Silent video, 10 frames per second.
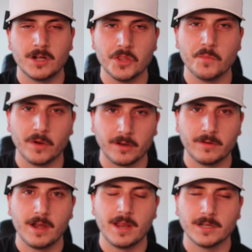on the
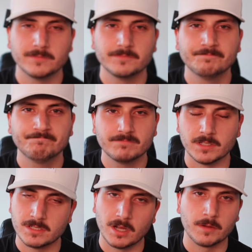market right now?
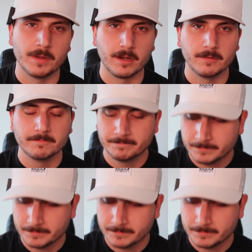Let's talk about it.